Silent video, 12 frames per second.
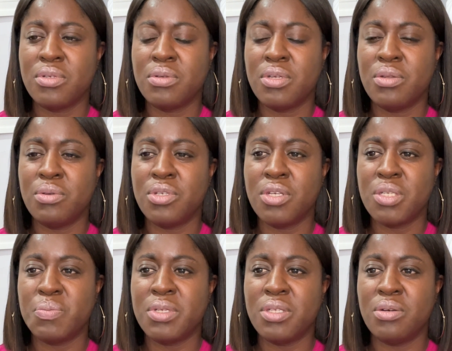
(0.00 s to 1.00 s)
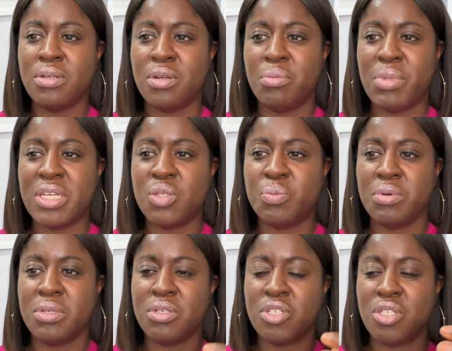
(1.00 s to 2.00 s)
you know, it's just been done in my
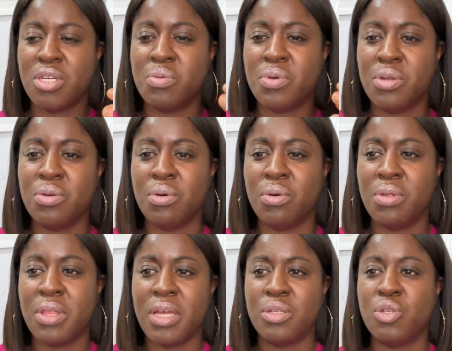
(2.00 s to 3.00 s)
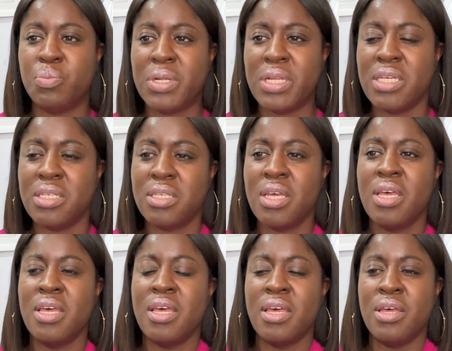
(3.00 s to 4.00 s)
spirit to share with you all that you please,
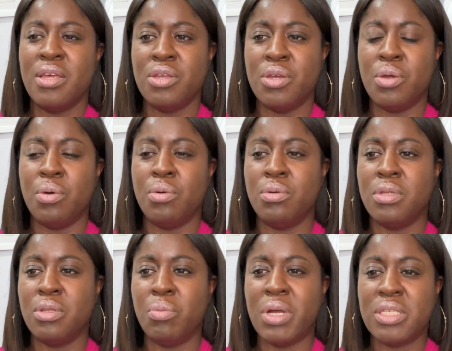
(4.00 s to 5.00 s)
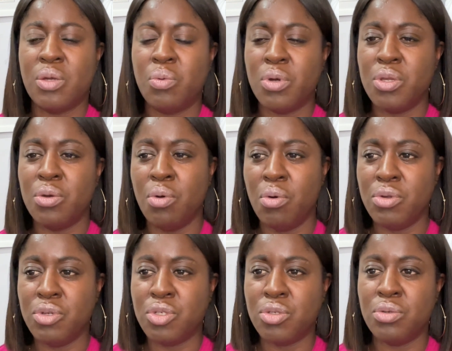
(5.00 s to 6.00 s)
you know, no matter what you're
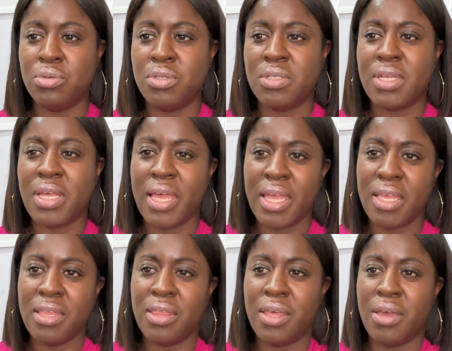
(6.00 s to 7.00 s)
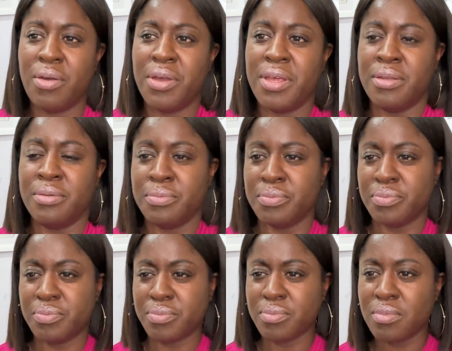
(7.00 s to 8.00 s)
going through, just hang in there and
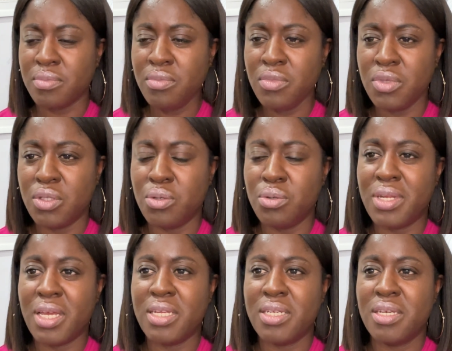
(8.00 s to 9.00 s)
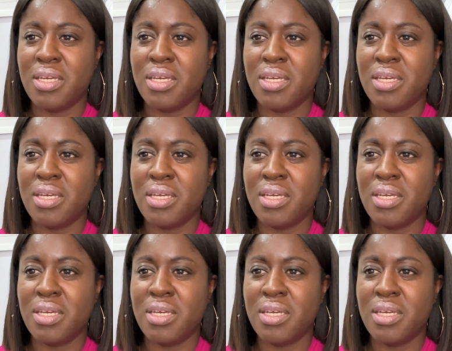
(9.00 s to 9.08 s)
know that